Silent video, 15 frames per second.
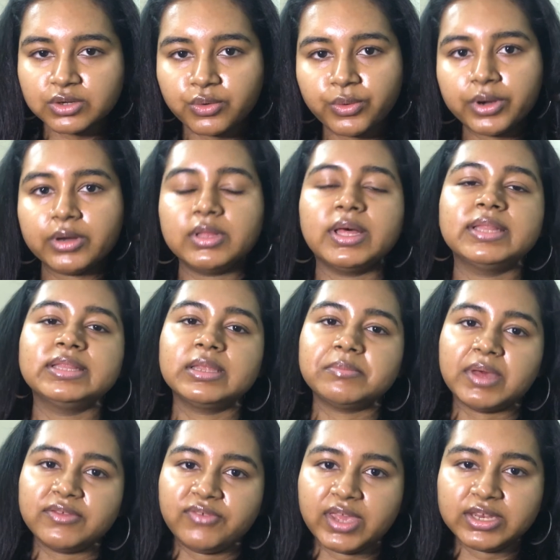oil and then
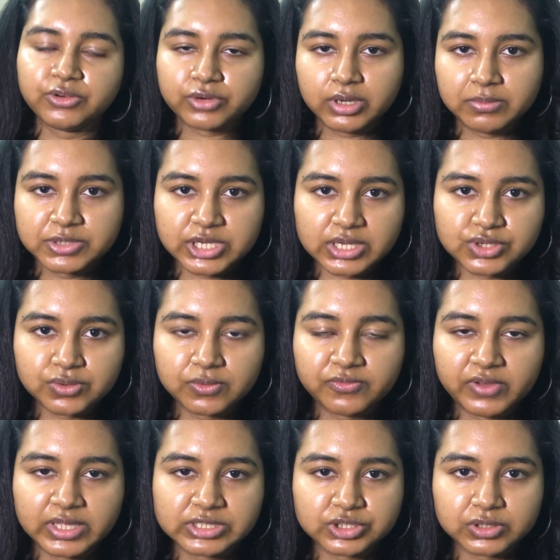my Vanicream Gentle
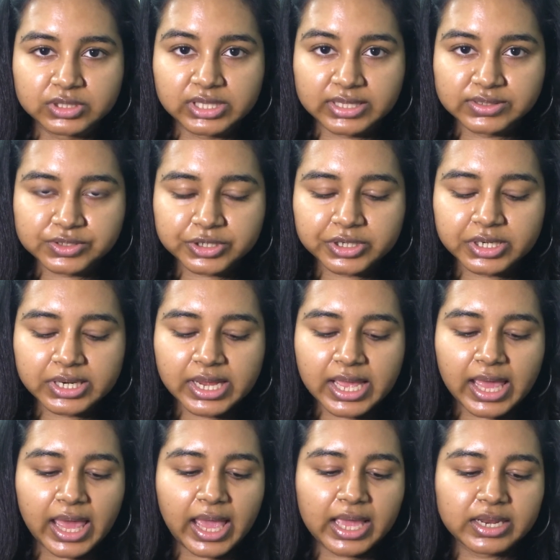Facial Cleanser,
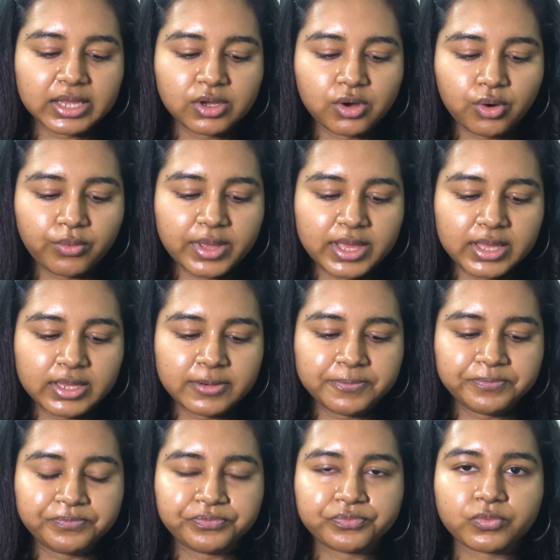and I go in
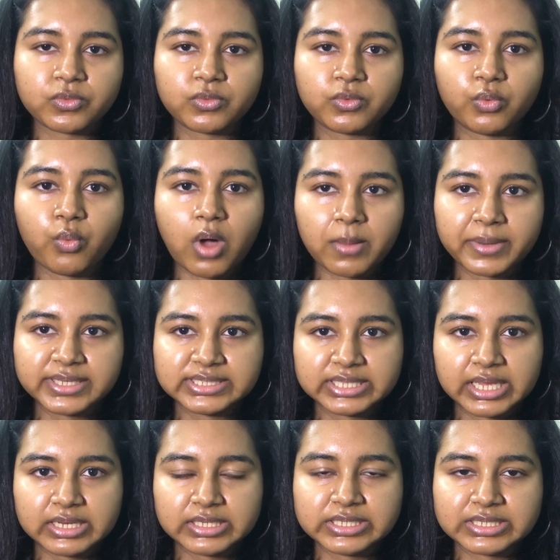while my
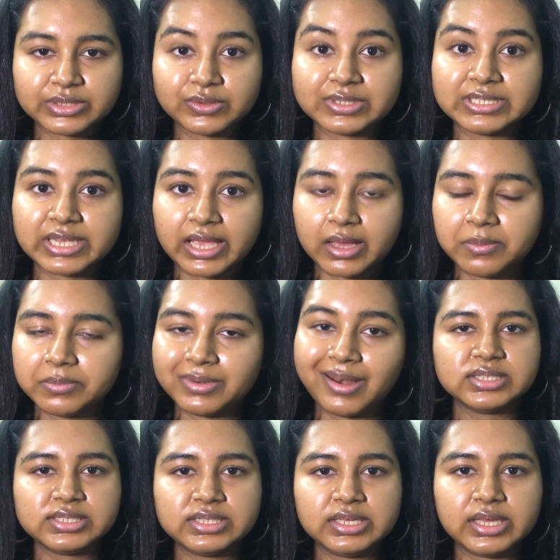skin is still damp. Now,
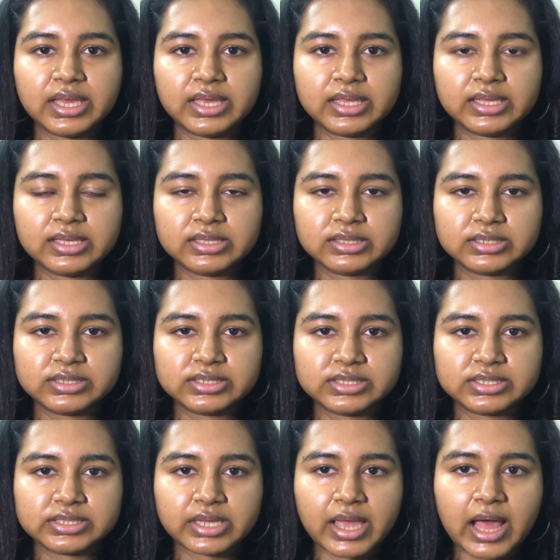this is the
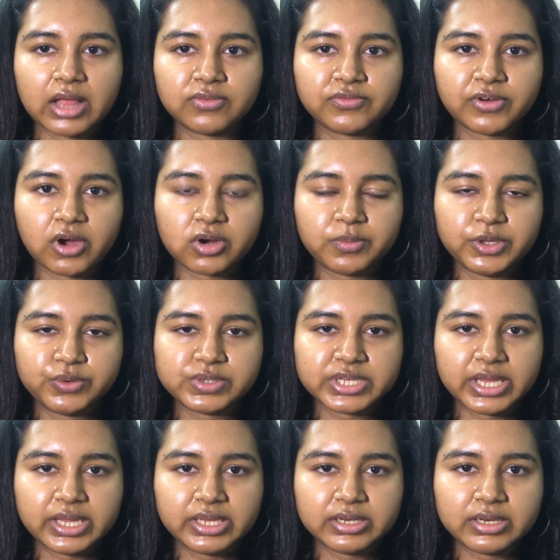Inkyless Alpha
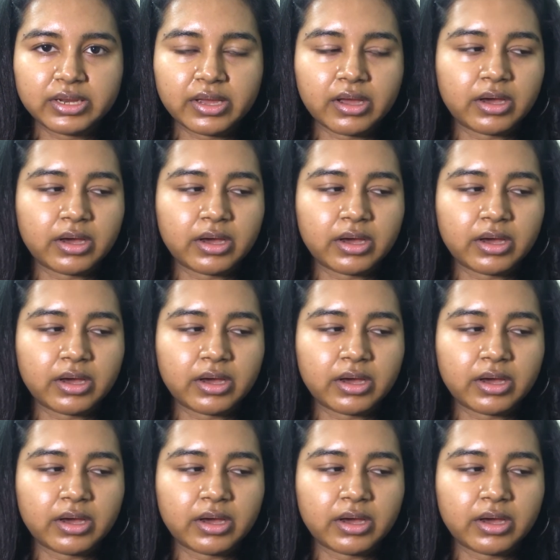Arbutin.